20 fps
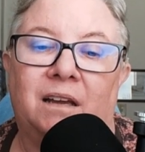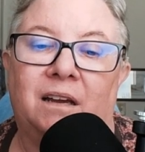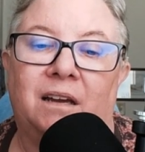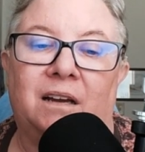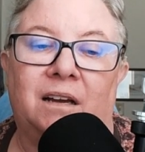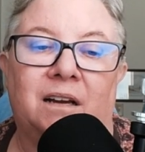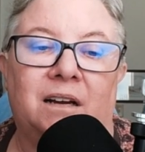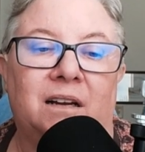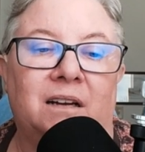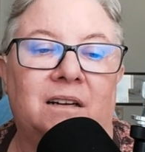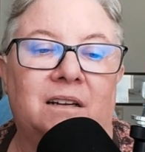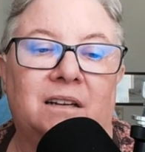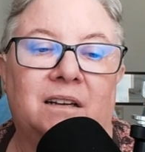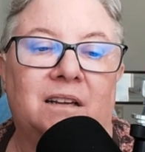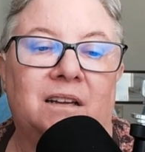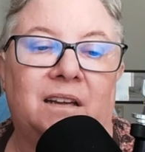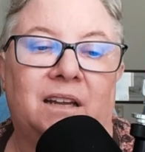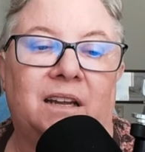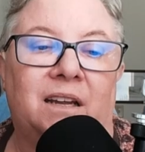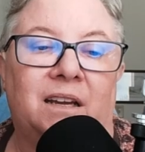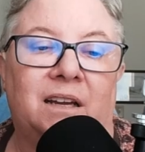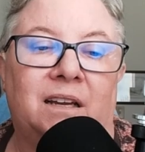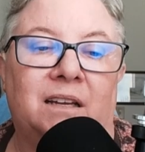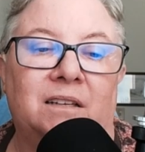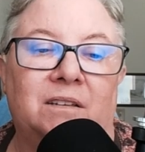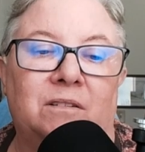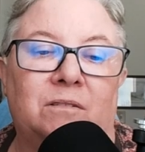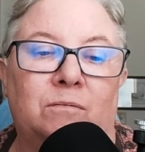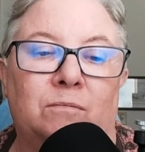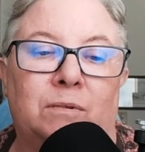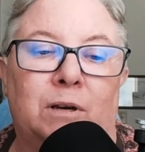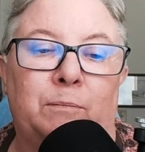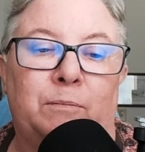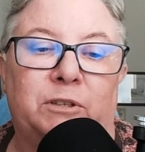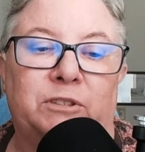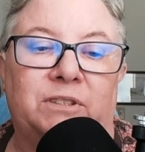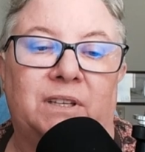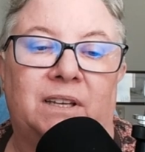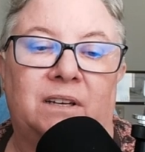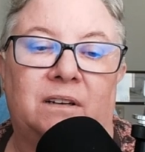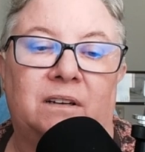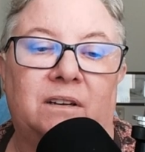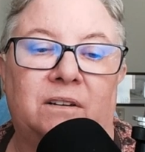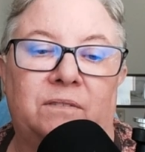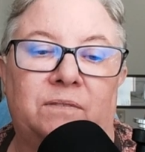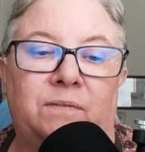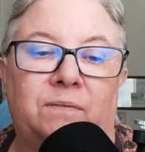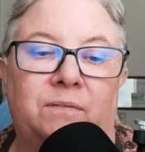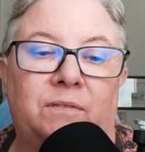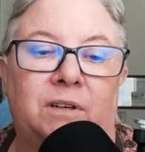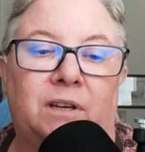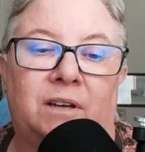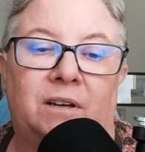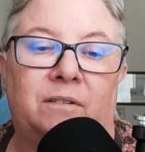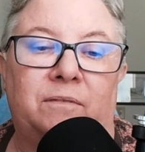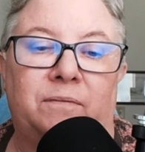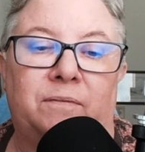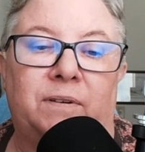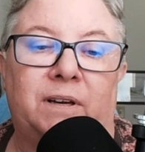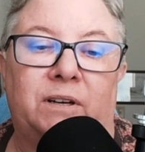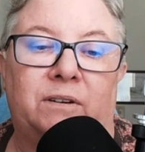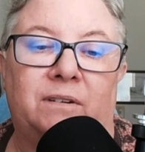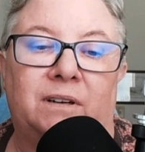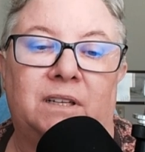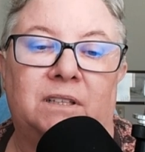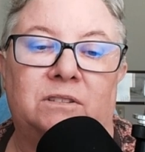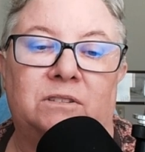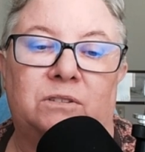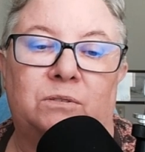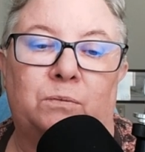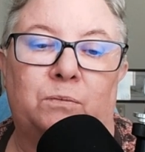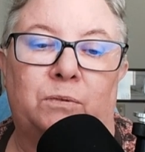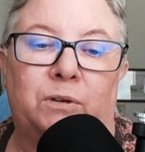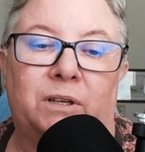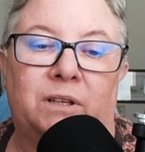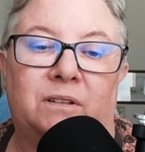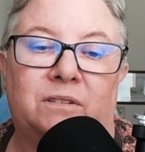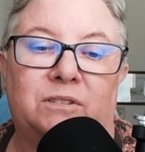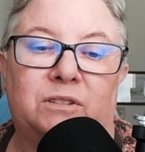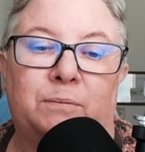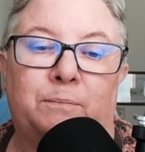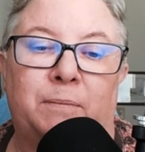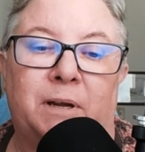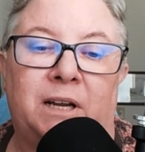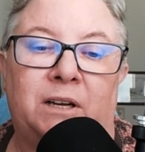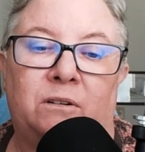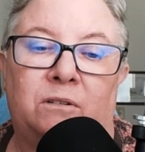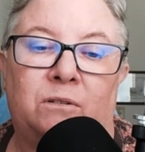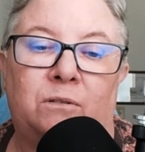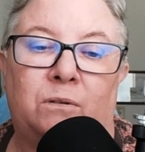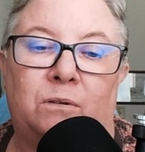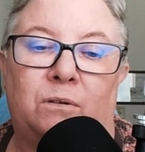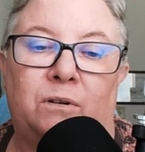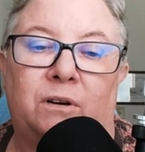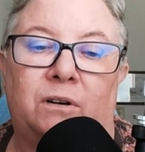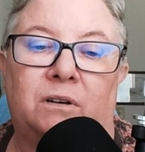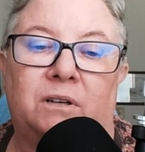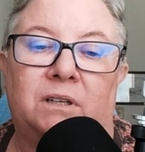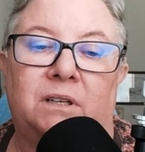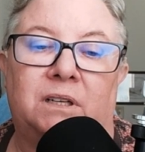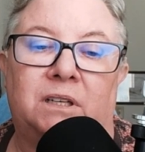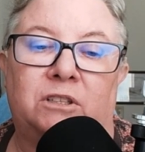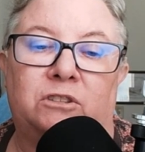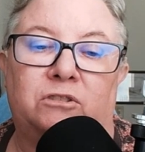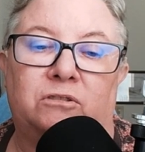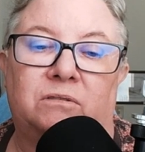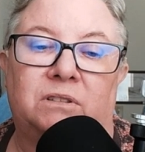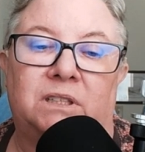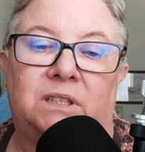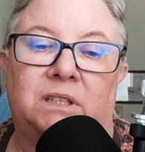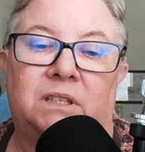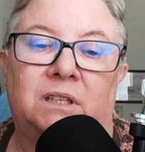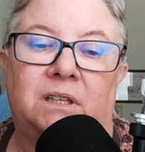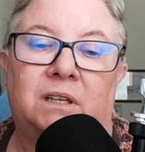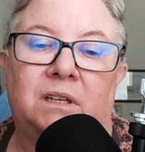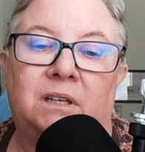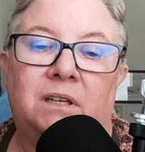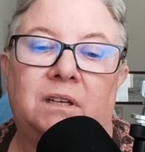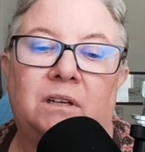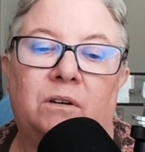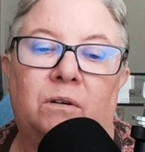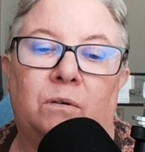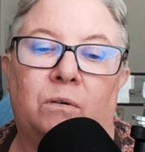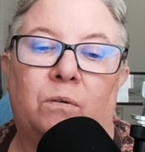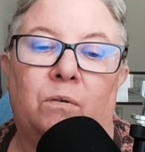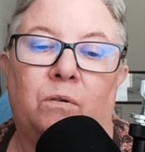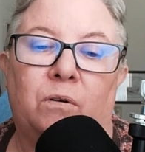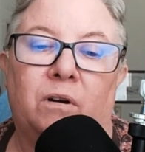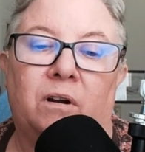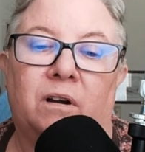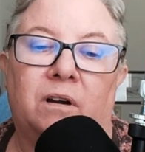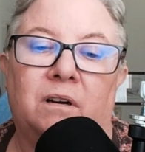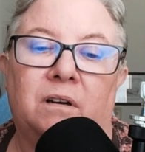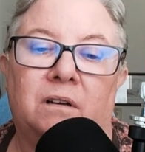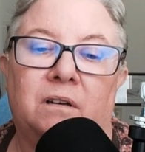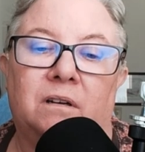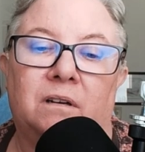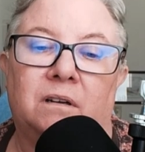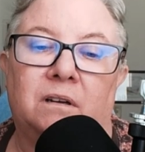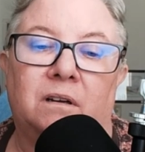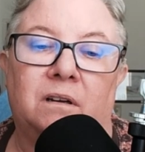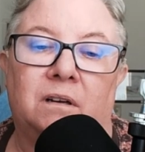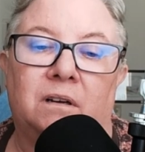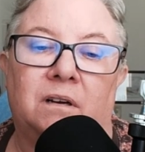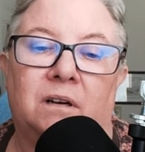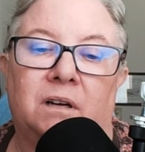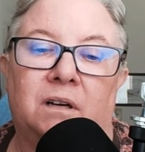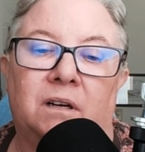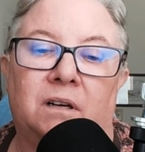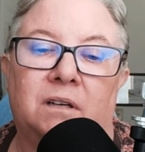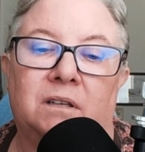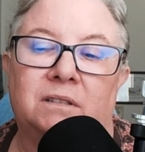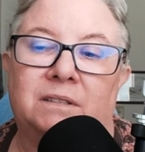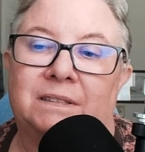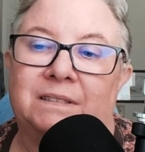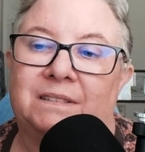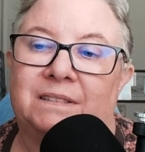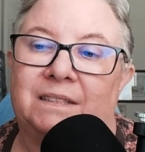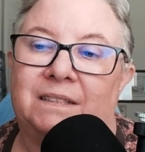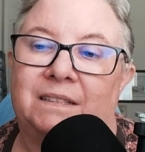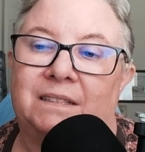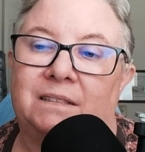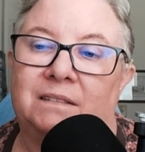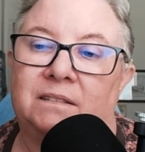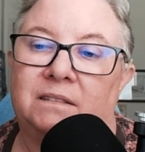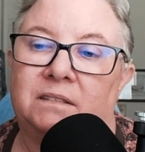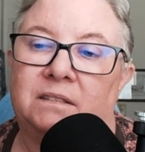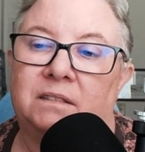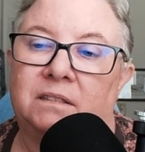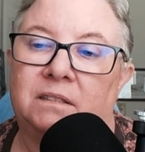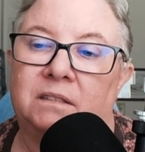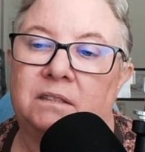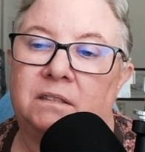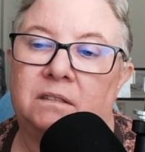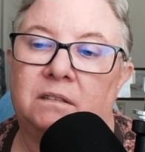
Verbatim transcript: uh, and representative uh, veterans with spinal cord injury or uh, disease.